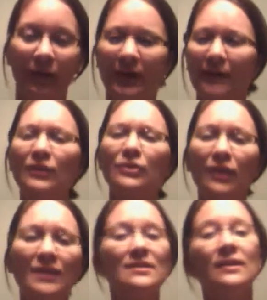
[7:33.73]
never
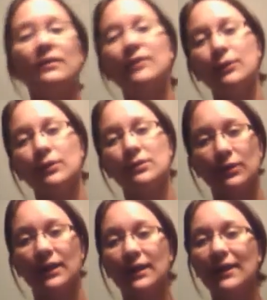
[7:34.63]
trusting if he was
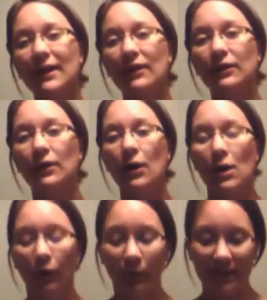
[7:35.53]
really there,
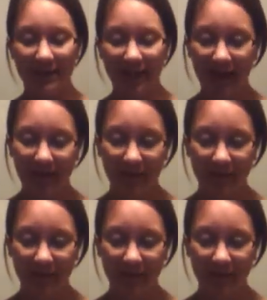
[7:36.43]
was death.